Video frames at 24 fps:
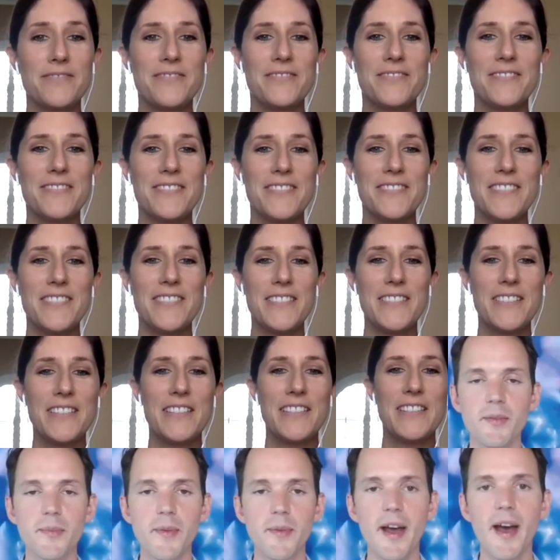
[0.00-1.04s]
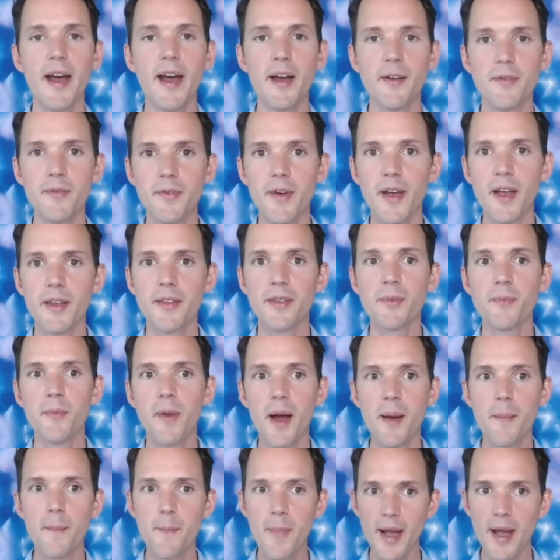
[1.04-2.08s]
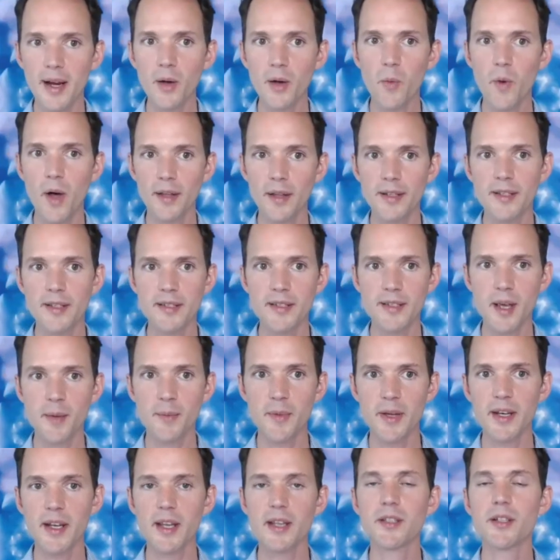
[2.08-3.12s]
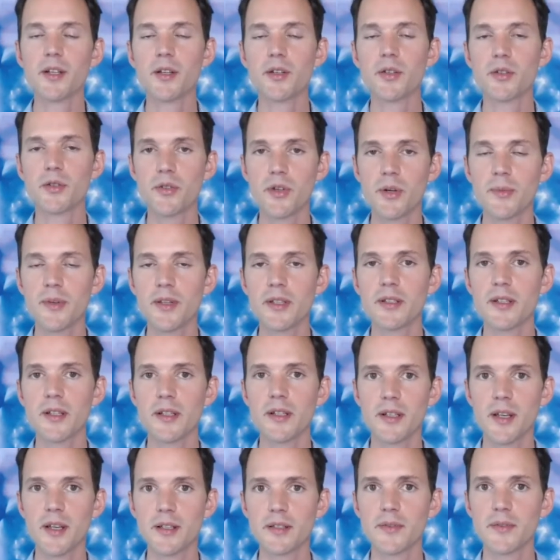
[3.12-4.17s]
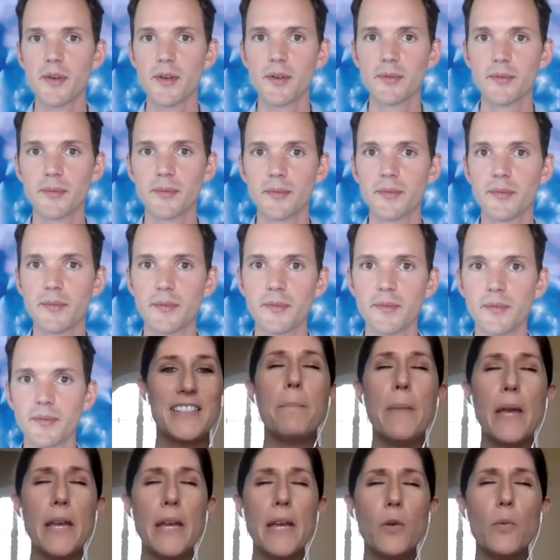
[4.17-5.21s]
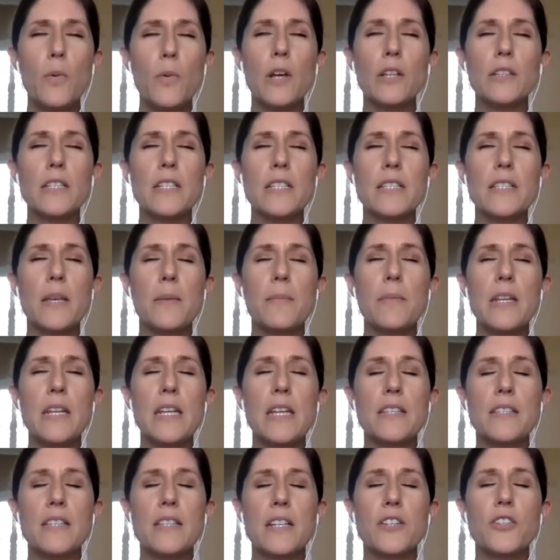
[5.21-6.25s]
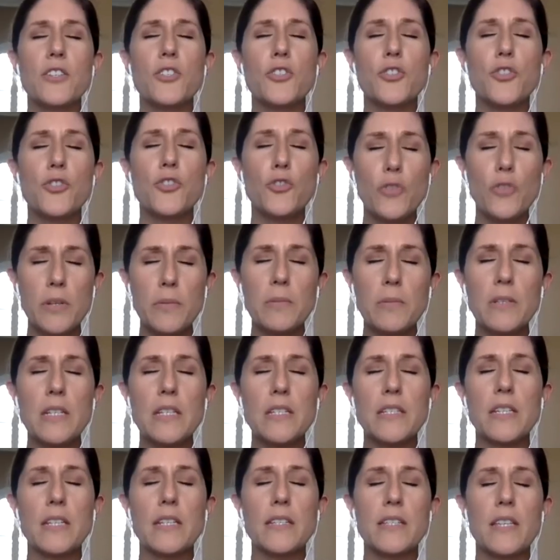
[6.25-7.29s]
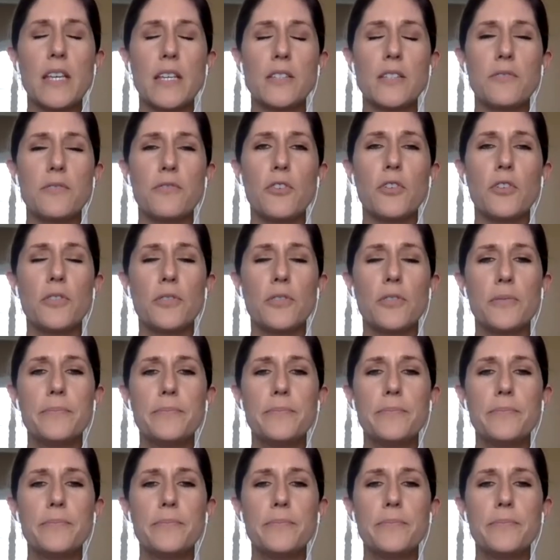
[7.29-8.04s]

So repeat after me. I have faith my Mega Wellness Summit is extremely successful. My Mega Wellness Summit is extremely successful.